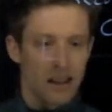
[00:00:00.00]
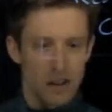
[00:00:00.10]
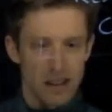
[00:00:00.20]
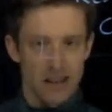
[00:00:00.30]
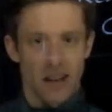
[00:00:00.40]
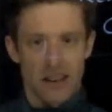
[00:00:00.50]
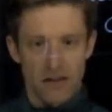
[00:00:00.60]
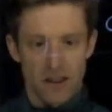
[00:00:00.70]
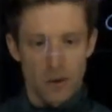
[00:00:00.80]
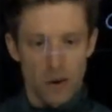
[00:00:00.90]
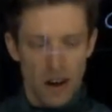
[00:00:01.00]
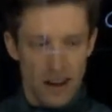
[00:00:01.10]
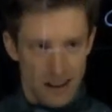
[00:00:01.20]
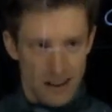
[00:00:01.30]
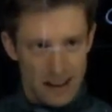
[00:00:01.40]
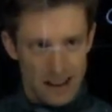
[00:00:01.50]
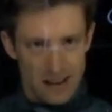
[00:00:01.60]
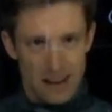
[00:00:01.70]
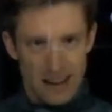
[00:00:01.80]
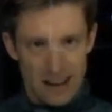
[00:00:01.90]
There is another view that
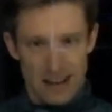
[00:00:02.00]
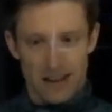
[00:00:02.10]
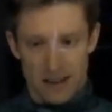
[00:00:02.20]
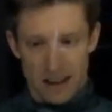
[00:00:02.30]
is uh,